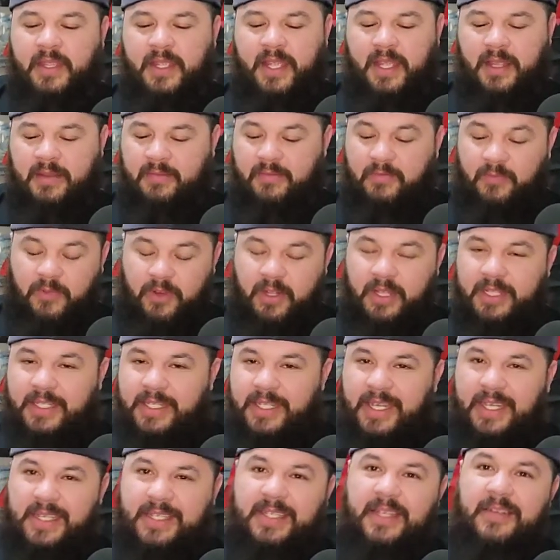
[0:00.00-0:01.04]
It really
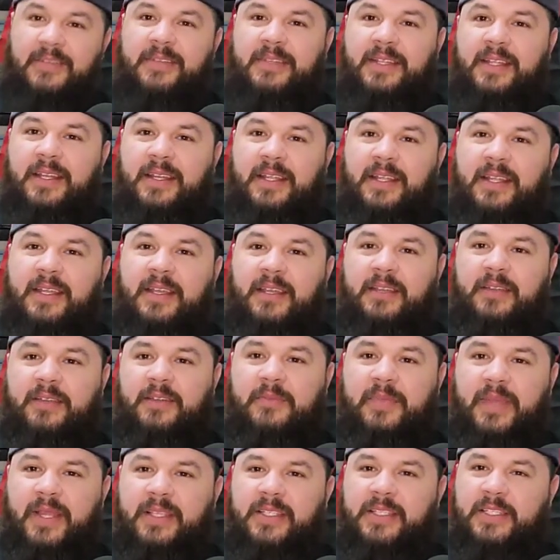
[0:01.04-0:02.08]
ties everything together
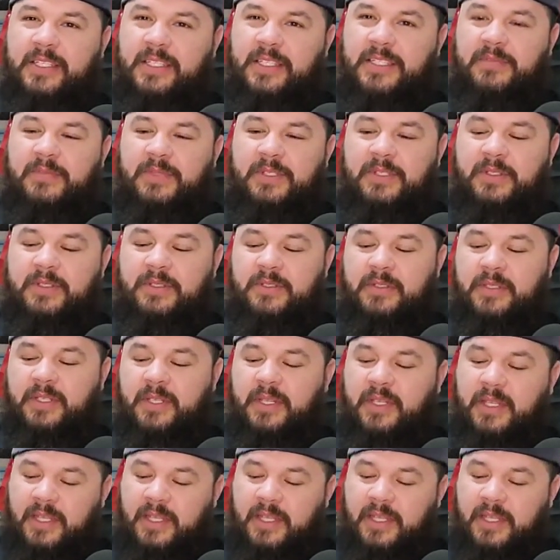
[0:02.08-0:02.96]
and makes it smooth.